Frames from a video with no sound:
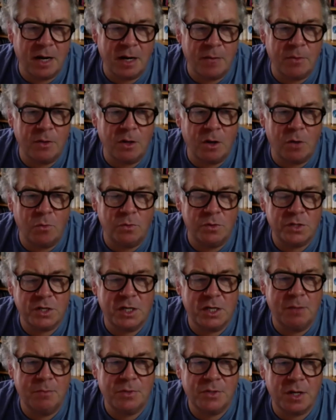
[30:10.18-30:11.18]
will always
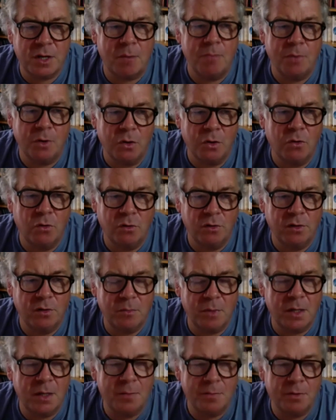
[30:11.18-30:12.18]
keep some gold in
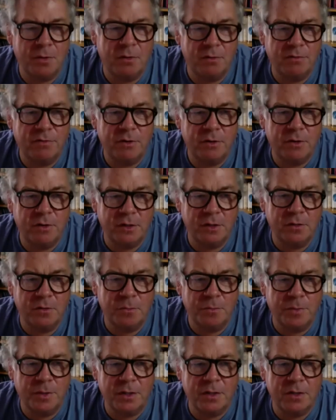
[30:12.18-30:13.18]
my
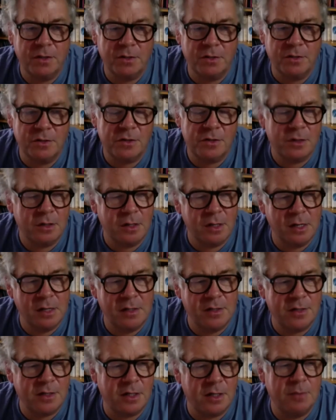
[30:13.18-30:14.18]
portfolio because
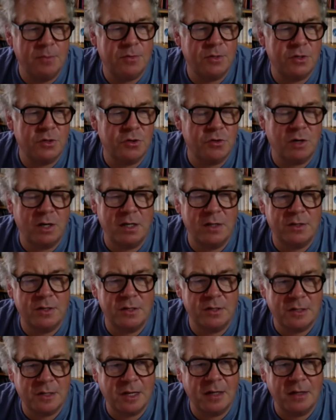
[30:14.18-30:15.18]
in times of stress,
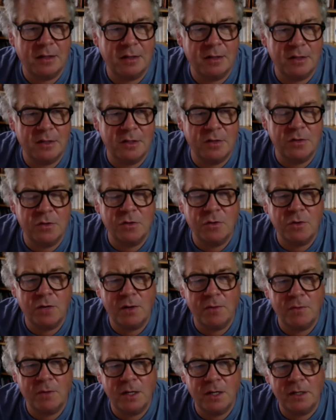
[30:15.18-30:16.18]
it's likely to do
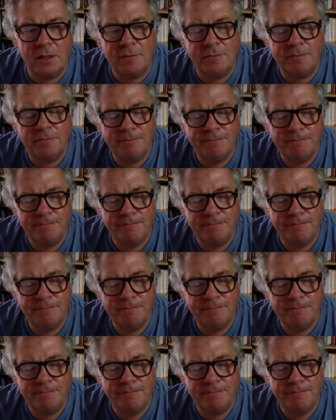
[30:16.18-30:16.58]
quite well.